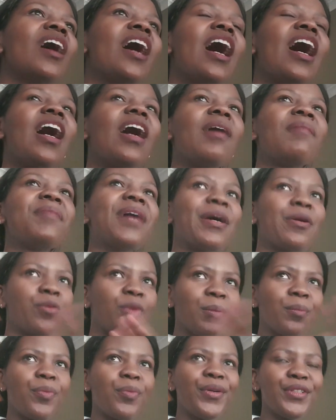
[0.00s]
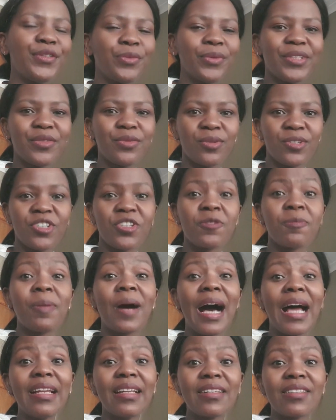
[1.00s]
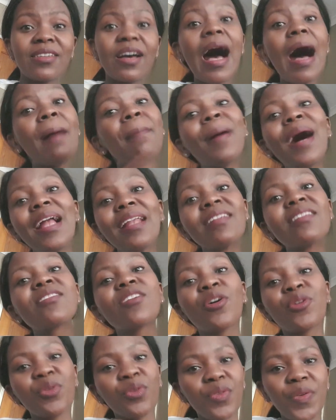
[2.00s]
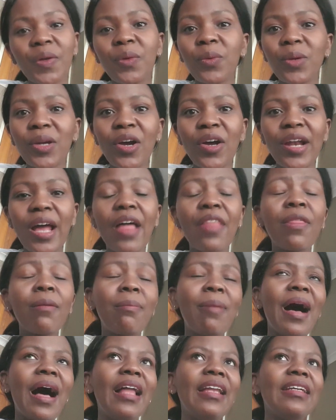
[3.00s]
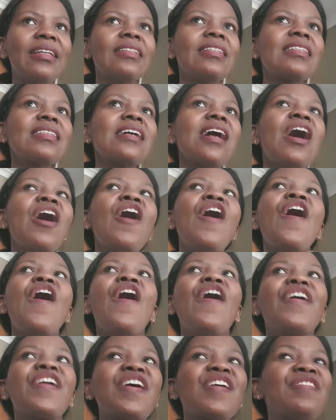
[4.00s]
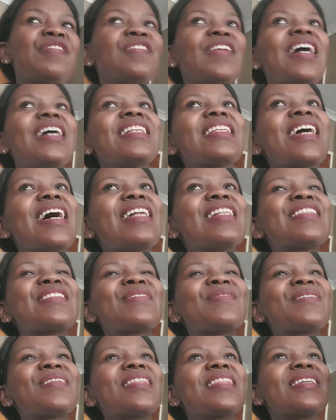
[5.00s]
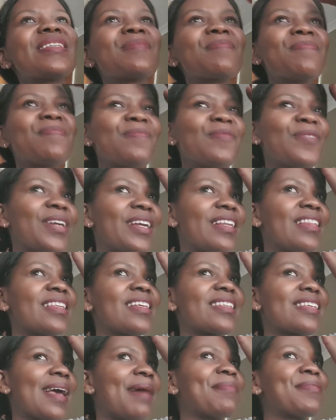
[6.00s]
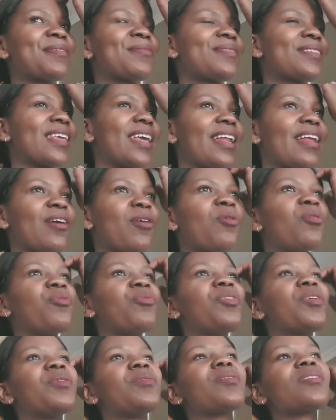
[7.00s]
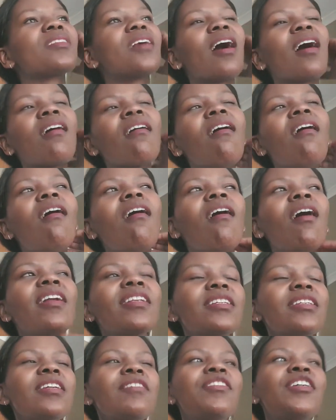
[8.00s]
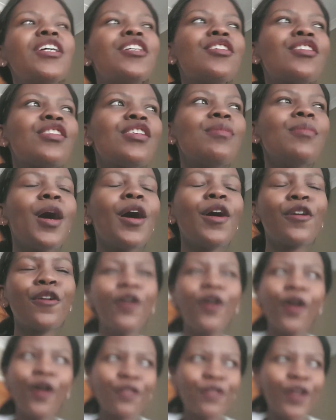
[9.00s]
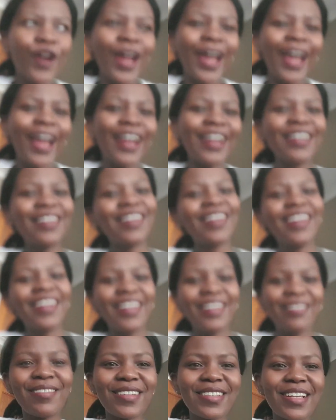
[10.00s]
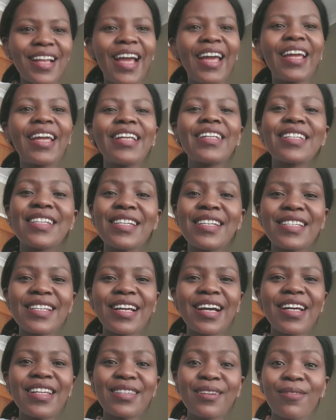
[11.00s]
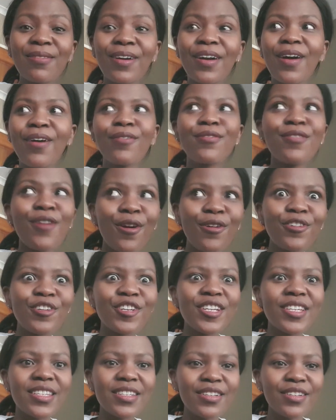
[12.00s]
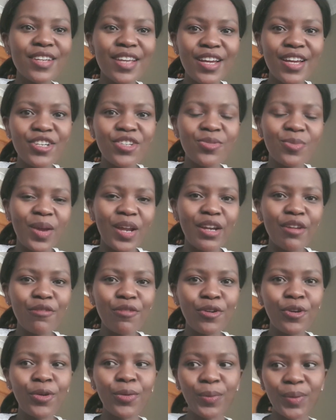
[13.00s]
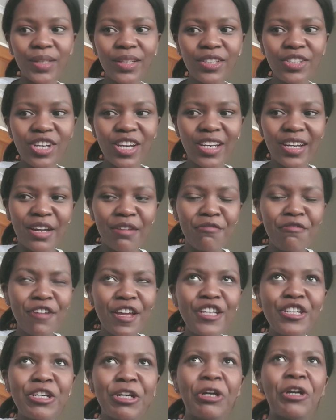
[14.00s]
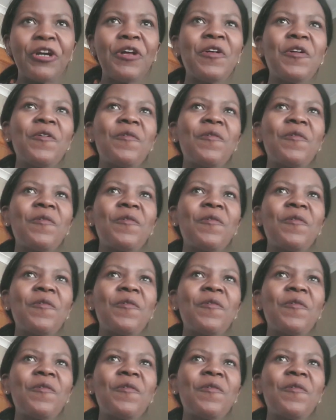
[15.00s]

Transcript: um, at one point we switched pilots. So our pilots got off and we got other pilots on our flight. And so when this when this captain was getting off, he was like, oh, I didn't even get to see my girlfriend. He was like teasing us. And we go, no, she's still here. She's waiting for her wheelchair to come fetch her.